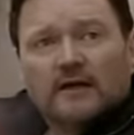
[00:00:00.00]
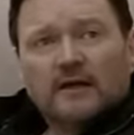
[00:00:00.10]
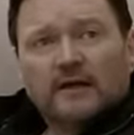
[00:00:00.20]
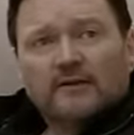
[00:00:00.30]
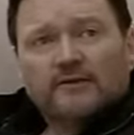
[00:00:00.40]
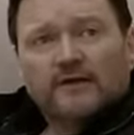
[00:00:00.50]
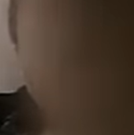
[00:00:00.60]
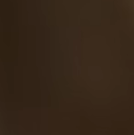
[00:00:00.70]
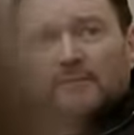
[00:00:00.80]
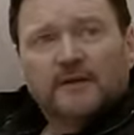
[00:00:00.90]
Yeah, I heard
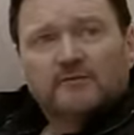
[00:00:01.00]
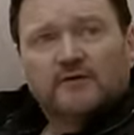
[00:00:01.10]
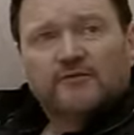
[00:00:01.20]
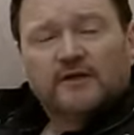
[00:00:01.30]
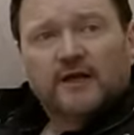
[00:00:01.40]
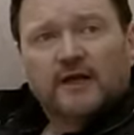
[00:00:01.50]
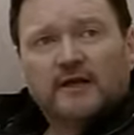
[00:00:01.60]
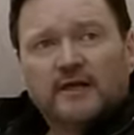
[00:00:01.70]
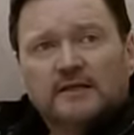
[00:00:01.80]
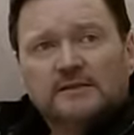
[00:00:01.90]
things have been a bit rough for you
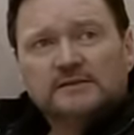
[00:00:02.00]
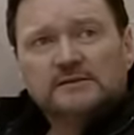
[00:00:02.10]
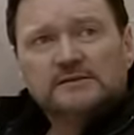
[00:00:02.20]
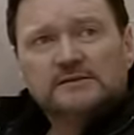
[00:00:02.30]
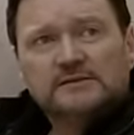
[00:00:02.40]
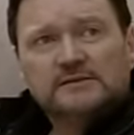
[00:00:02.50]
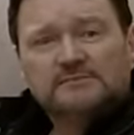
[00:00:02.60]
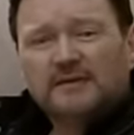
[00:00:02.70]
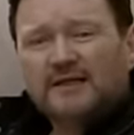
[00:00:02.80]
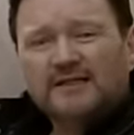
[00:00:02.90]
lately. Yeah.
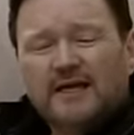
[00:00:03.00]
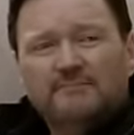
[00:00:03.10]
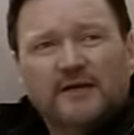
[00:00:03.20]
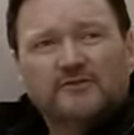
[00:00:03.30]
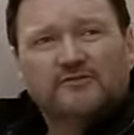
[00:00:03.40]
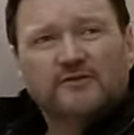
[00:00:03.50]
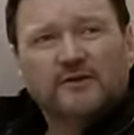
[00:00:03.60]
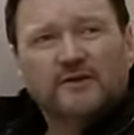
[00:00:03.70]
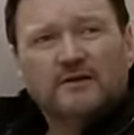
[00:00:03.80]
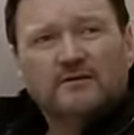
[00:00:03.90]
It'll get better for you, you